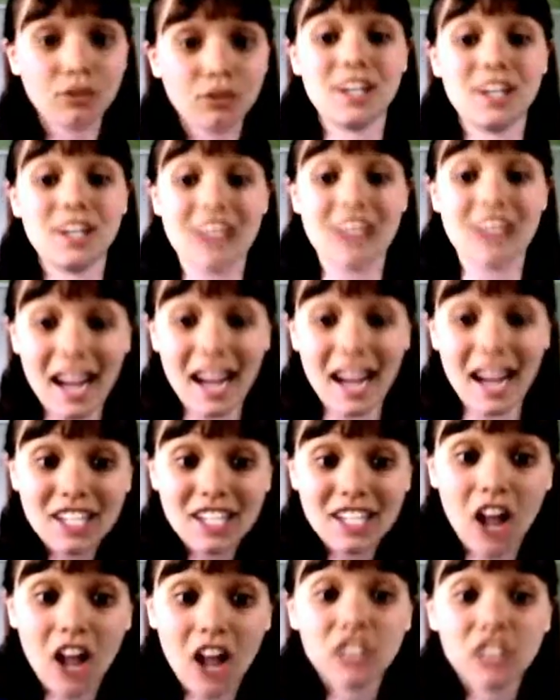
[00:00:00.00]
for a
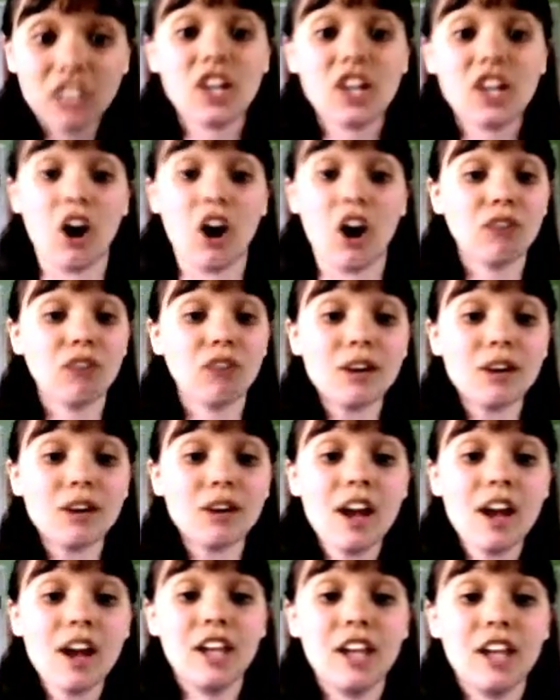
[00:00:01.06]
nice college like
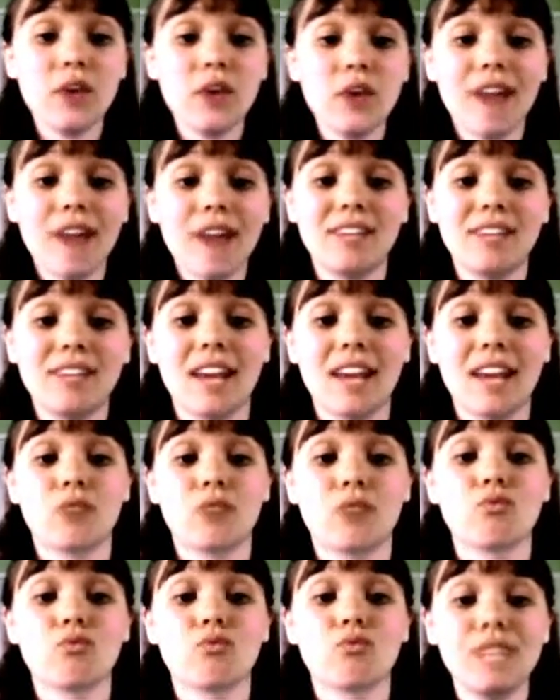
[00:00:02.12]
Harvard, you'd have to get
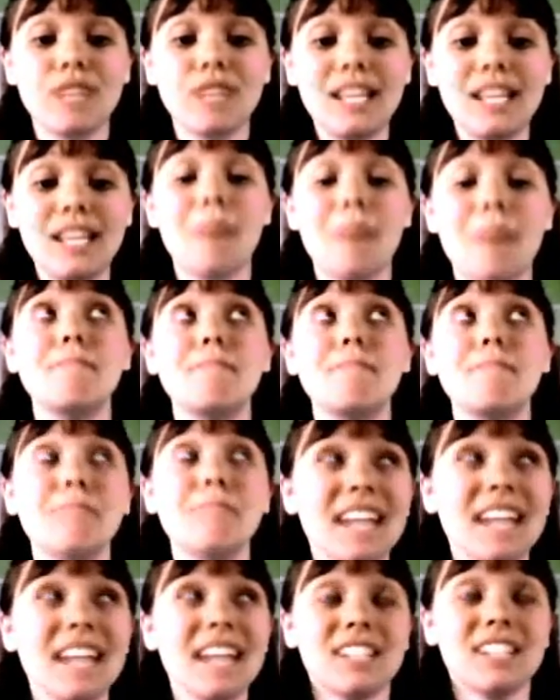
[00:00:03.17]
a really
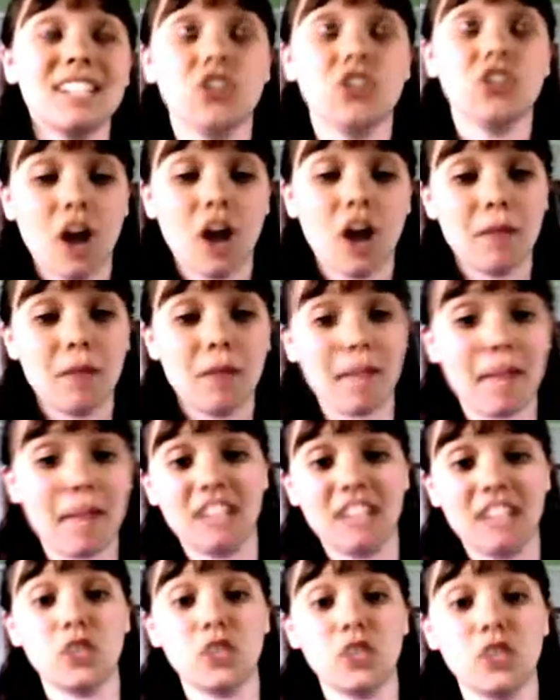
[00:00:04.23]
amazing job that
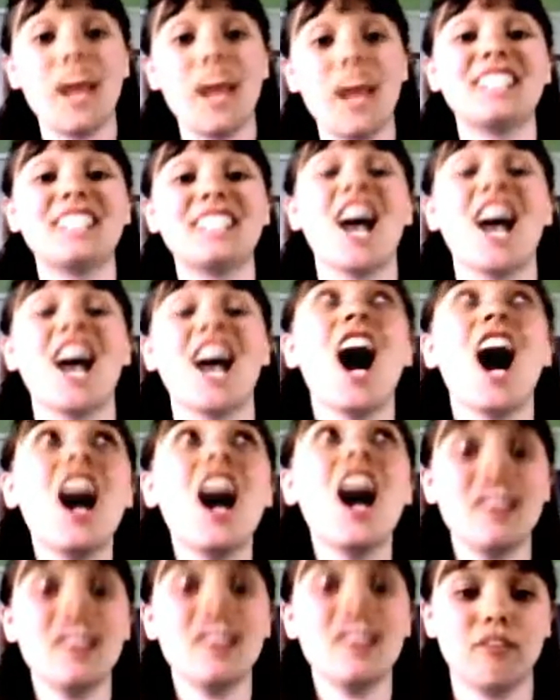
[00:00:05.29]
pays you a
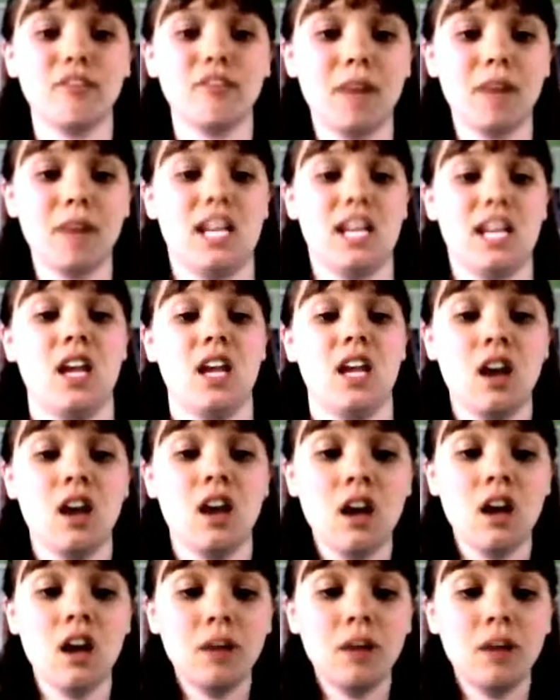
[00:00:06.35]
ton of money.
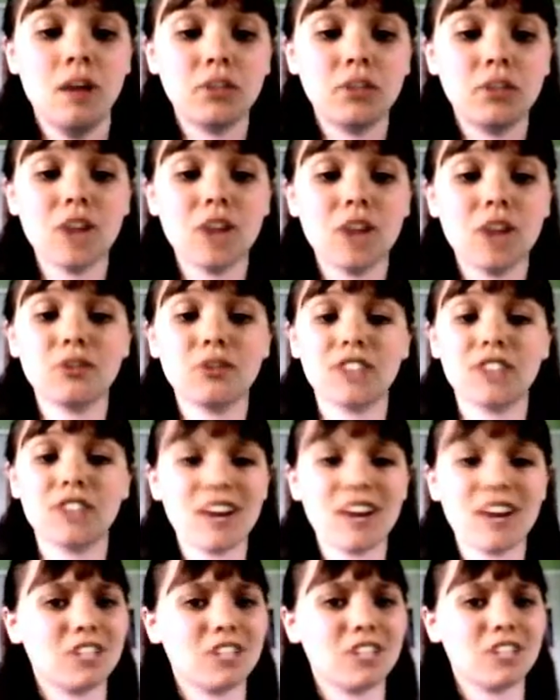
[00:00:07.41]
But jobs are
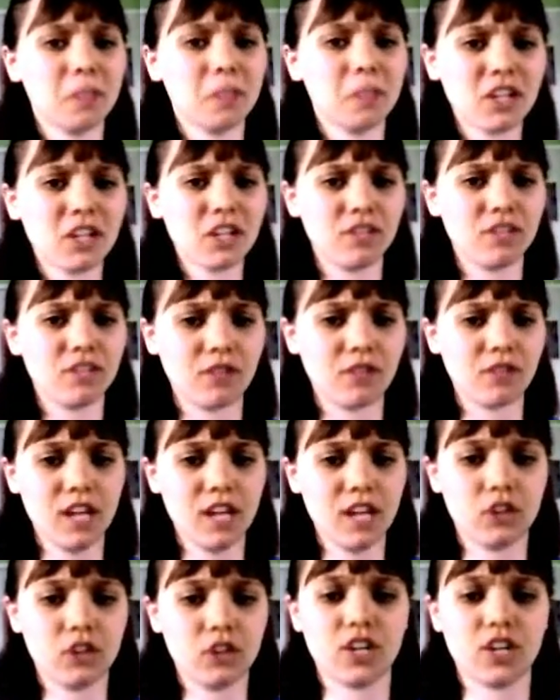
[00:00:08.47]
scarce, especially for the
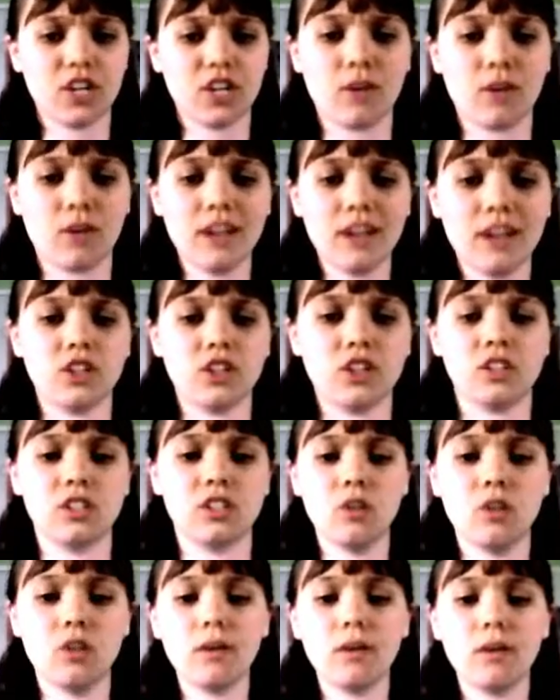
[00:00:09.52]
younger generation,
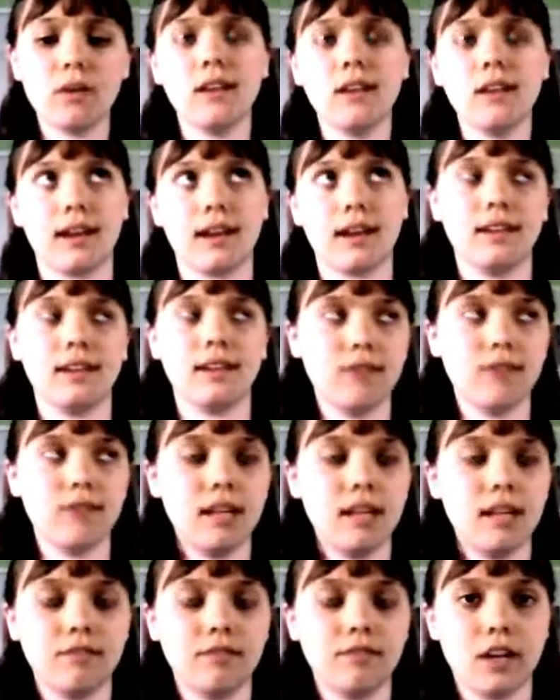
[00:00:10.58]
so we're lucky if
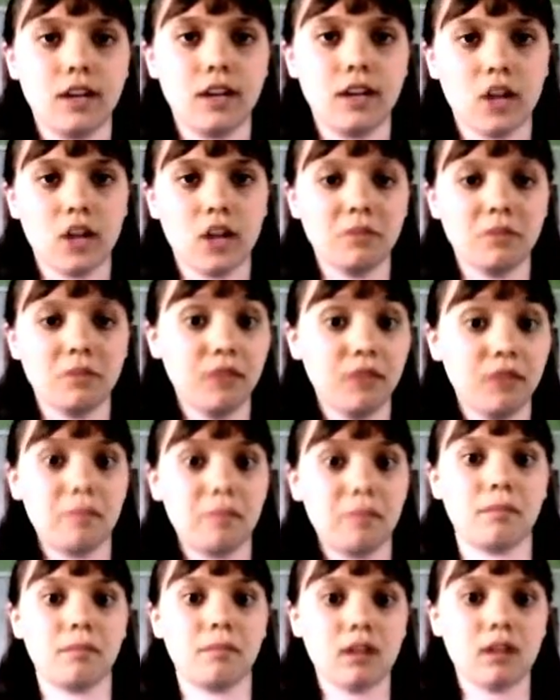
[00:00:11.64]
we can find jobs
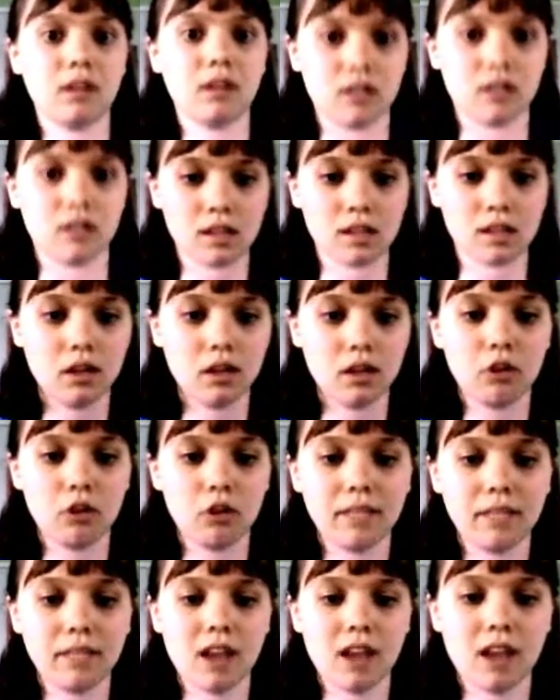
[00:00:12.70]
flipping burgers at the
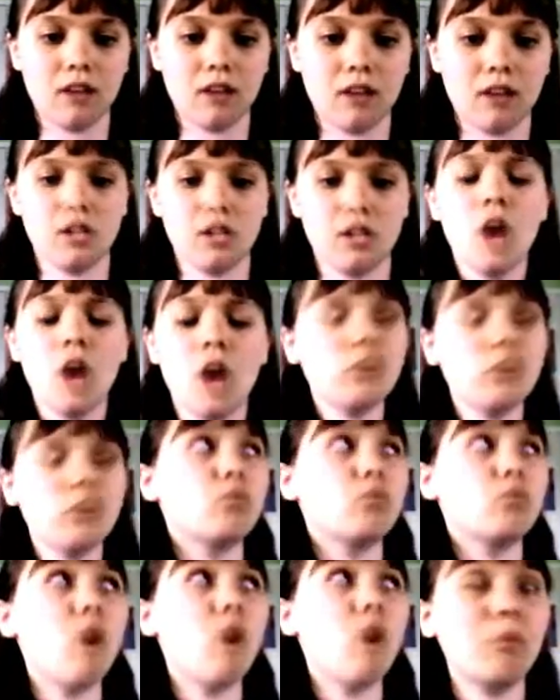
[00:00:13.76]
local McDonald's,
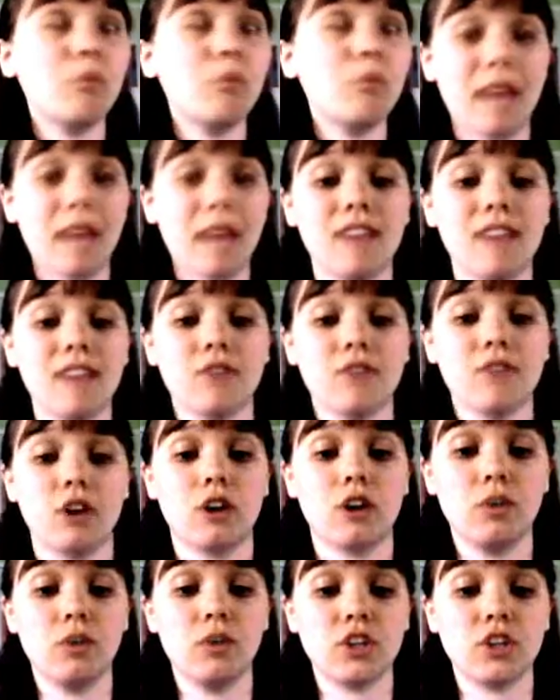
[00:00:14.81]
which won't pay for
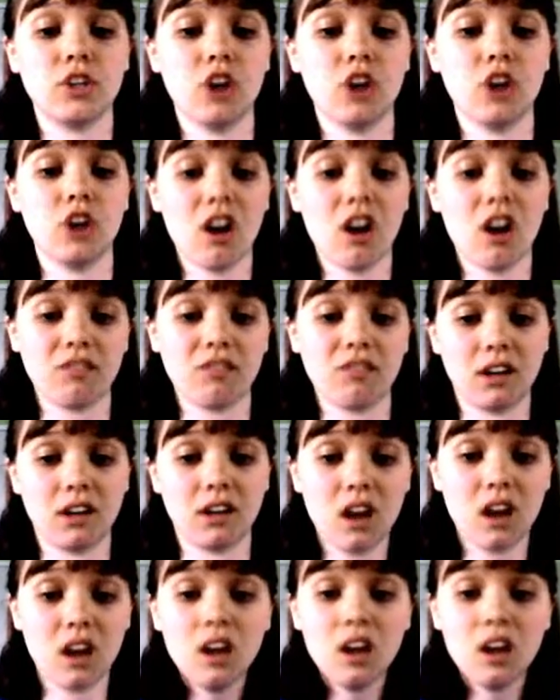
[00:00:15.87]
our tuition to
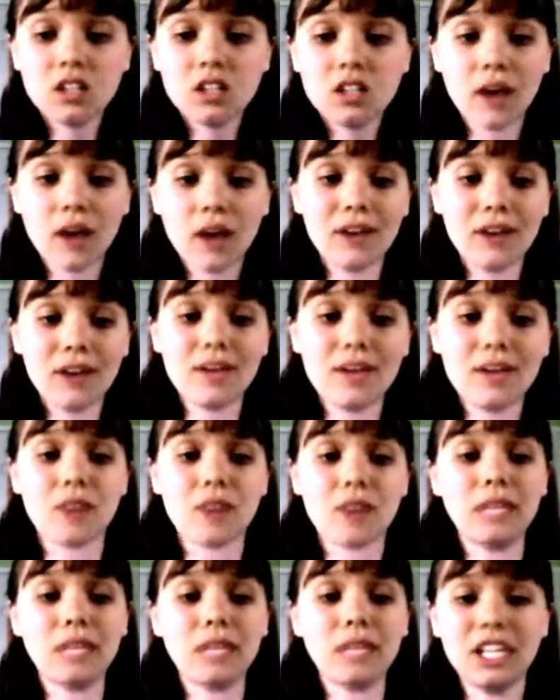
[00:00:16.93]
Harvard. So how do you
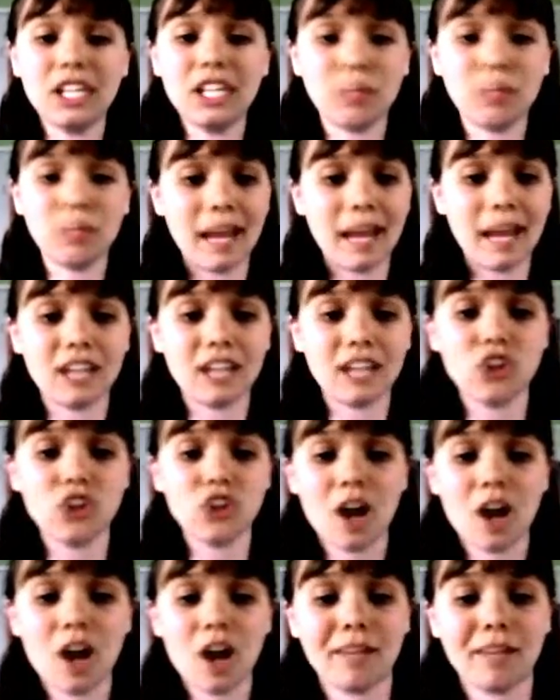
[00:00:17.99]
get a really good paying
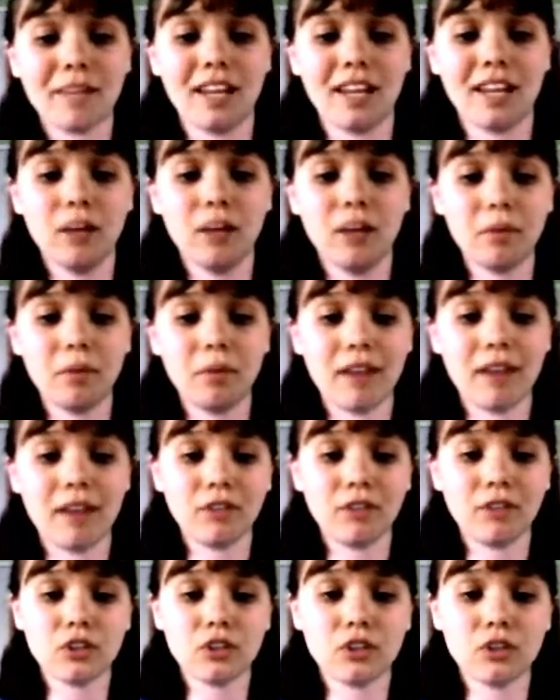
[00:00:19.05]
job that can help you pay
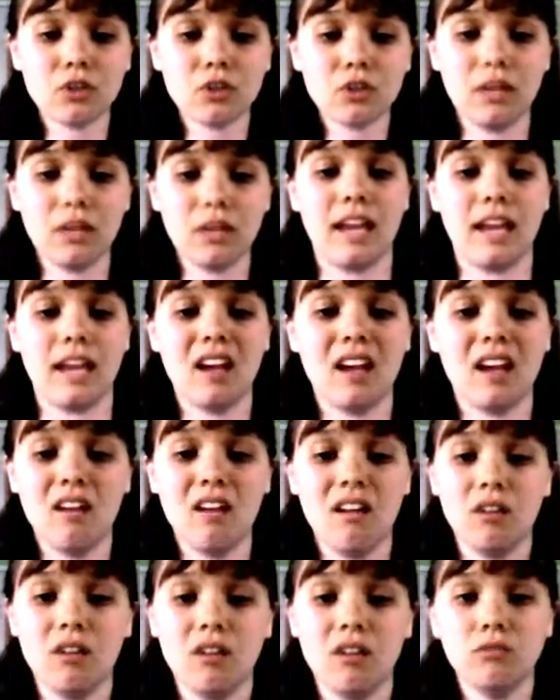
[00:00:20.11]
for your schooling?
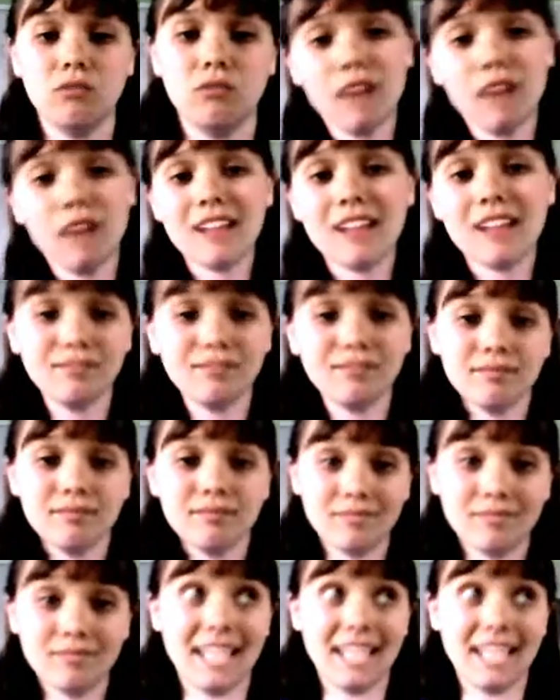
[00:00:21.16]
Well,
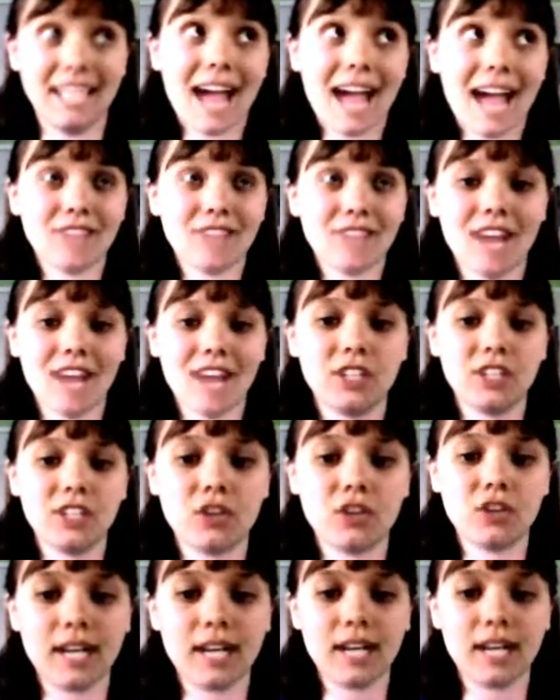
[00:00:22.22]
you have to have a
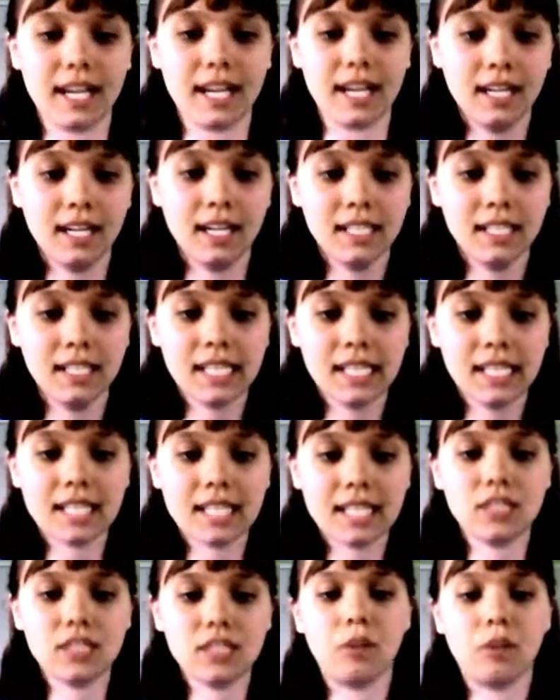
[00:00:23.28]
degree.
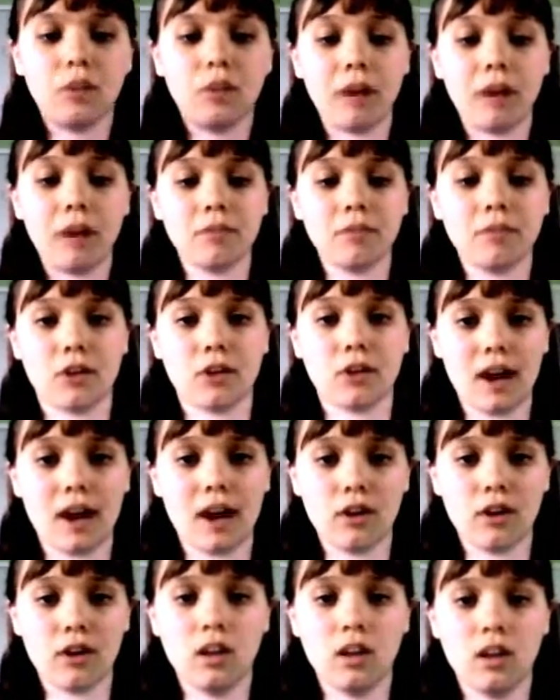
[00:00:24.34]
That sets you apart from the
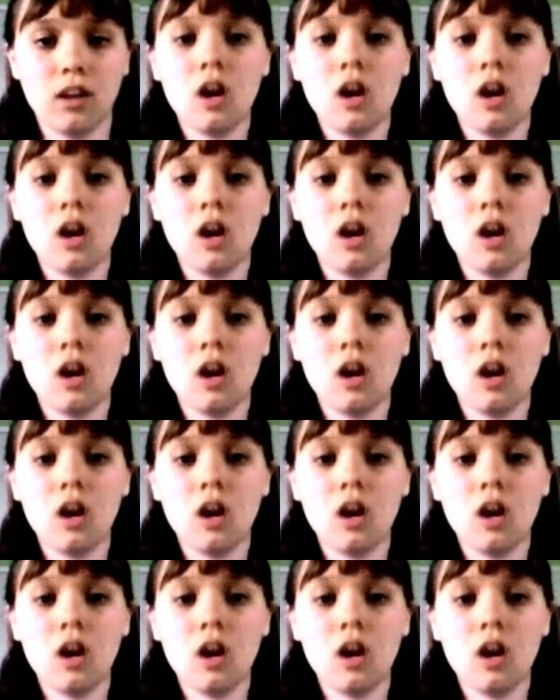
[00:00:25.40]
crowd.